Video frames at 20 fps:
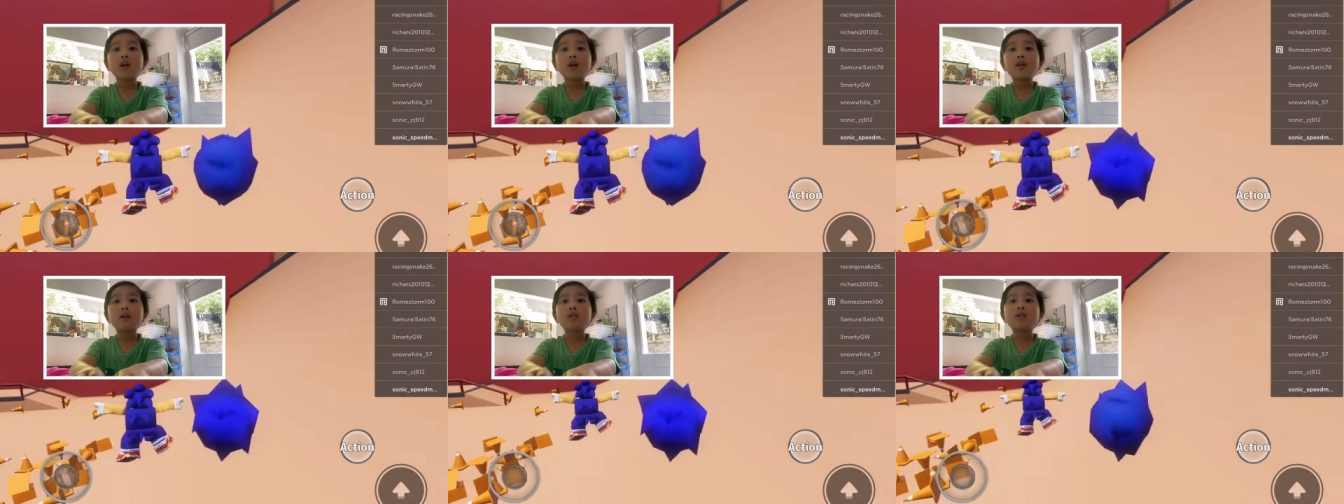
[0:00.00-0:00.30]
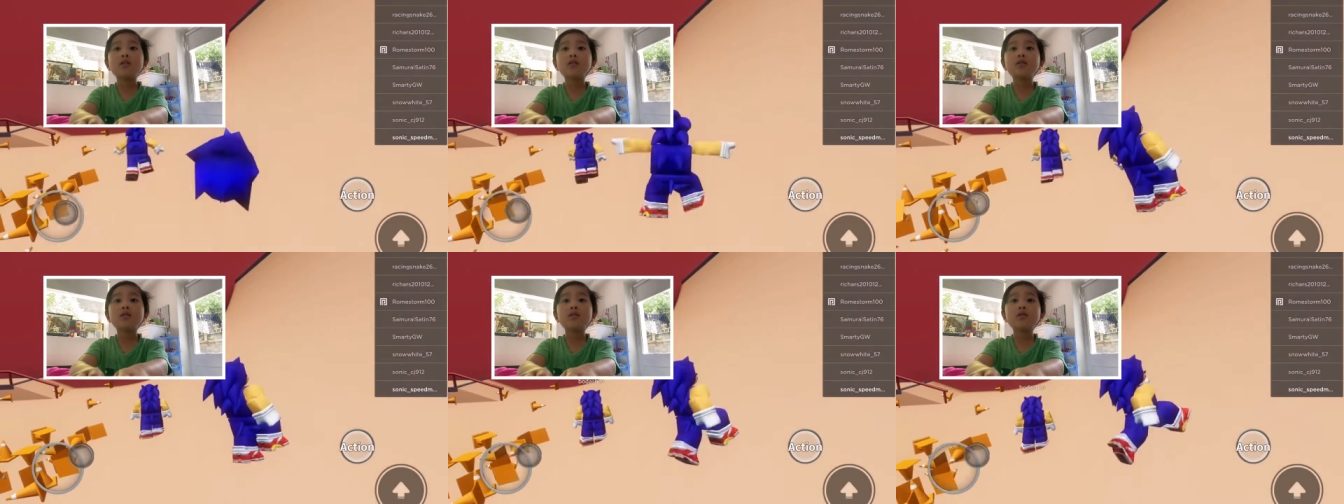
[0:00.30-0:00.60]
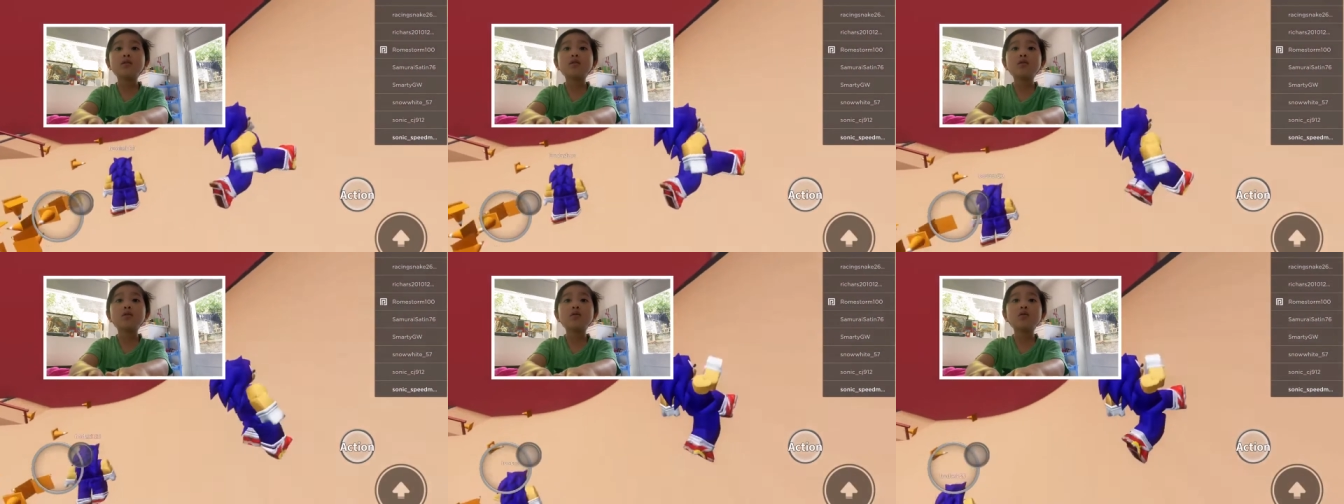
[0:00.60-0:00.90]
This looks
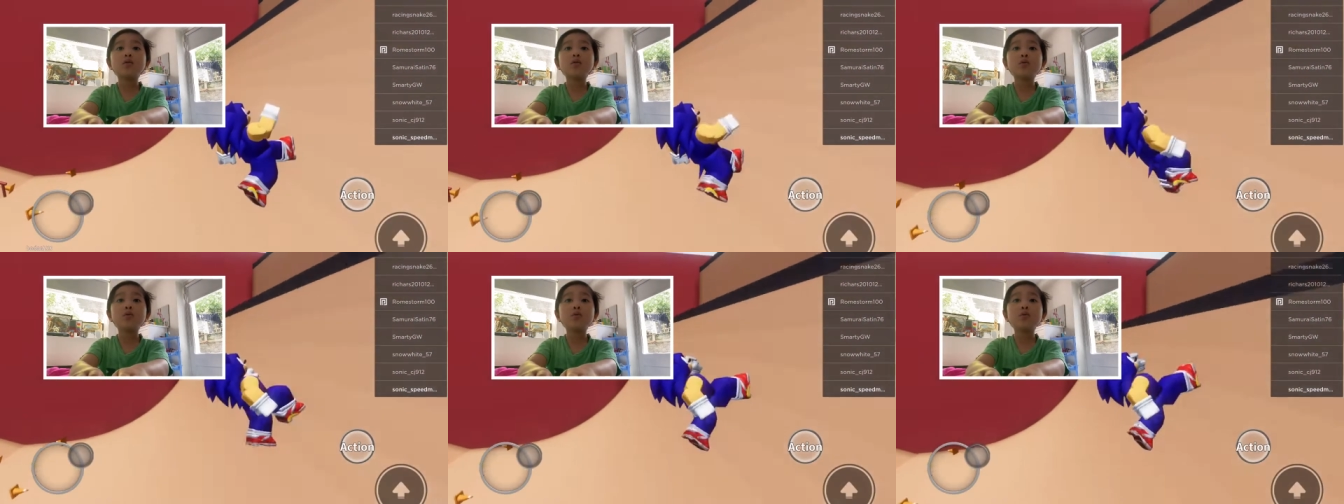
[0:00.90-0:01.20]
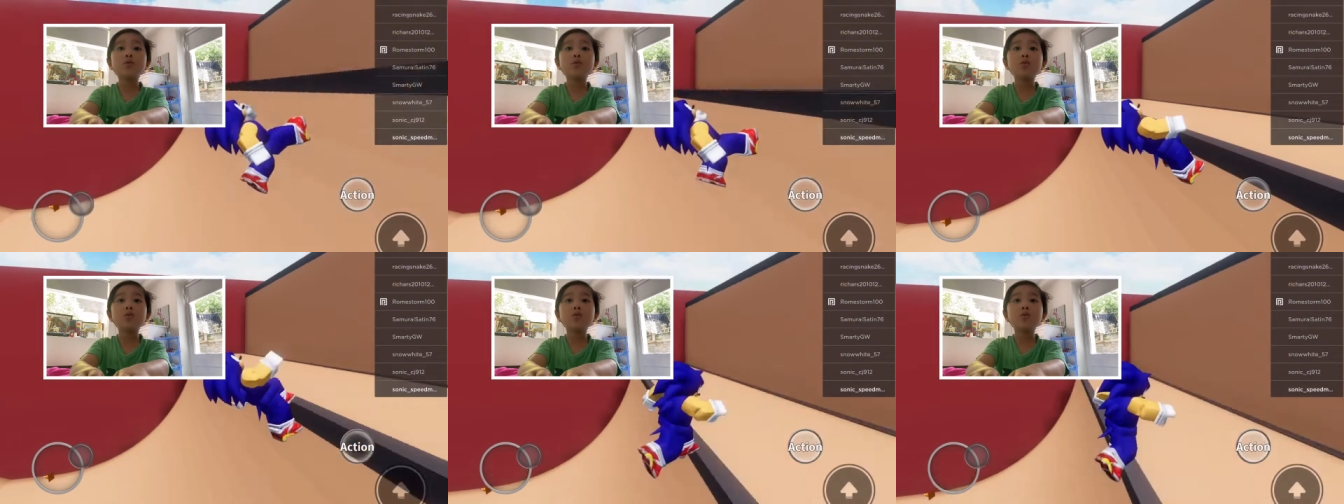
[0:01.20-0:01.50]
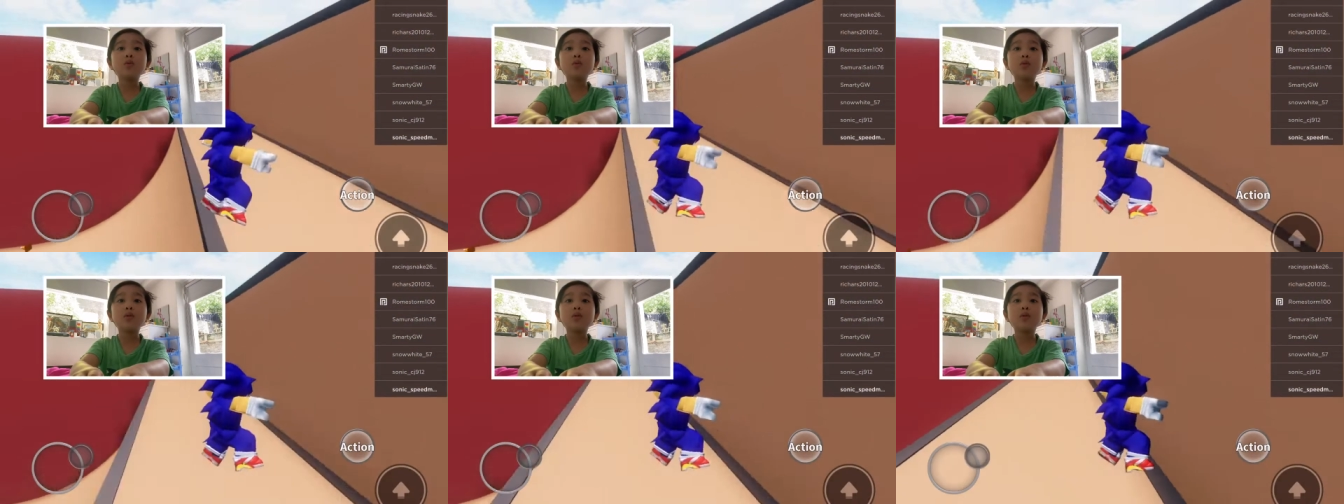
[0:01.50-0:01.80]
so
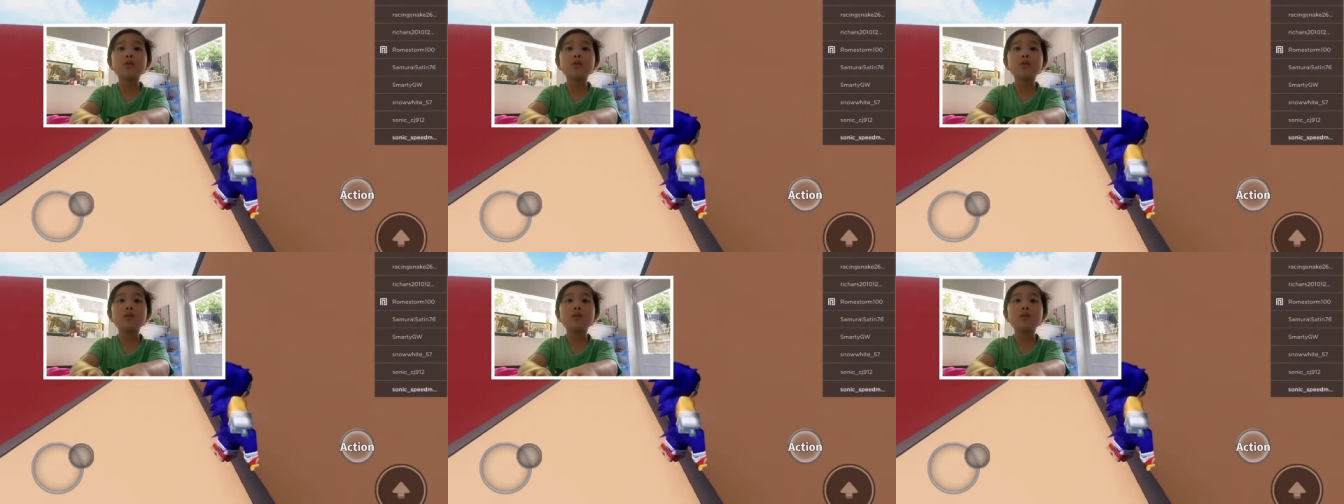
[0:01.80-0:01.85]
cool.